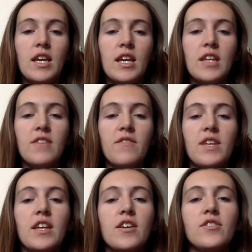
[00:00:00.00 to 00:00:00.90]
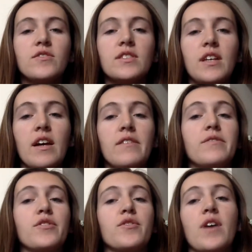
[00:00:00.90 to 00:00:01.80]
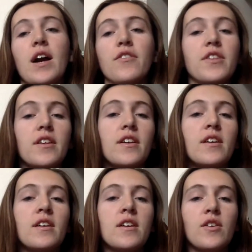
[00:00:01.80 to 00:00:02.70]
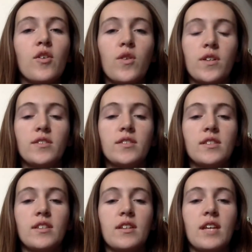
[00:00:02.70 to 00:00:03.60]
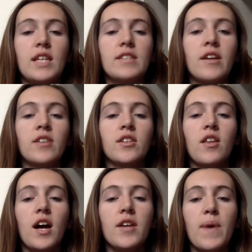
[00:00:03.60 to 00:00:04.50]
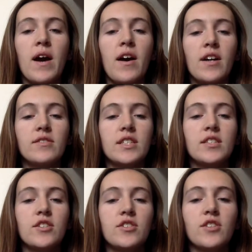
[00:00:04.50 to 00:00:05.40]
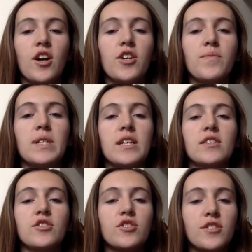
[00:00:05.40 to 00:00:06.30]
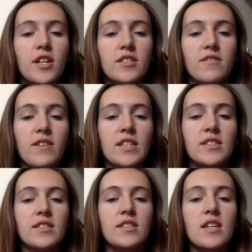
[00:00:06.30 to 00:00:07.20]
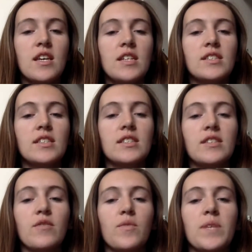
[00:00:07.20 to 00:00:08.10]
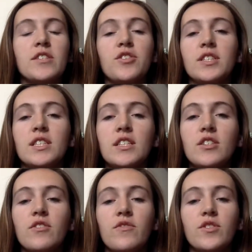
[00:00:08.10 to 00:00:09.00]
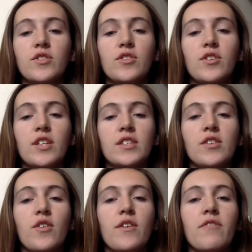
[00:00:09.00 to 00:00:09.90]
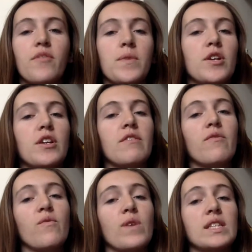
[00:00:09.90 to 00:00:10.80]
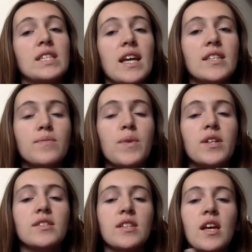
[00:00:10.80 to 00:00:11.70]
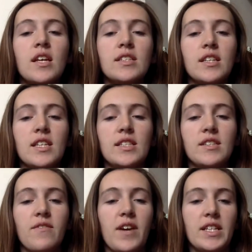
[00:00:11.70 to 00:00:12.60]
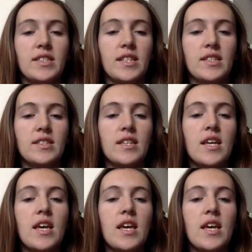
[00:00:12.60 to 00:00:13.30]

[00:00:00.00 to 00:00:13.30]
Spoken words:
In the videos throughout the course, it talked a lot about how teachers are to be constructivists since it will be a transition for students going from learning with textbooks to these devices,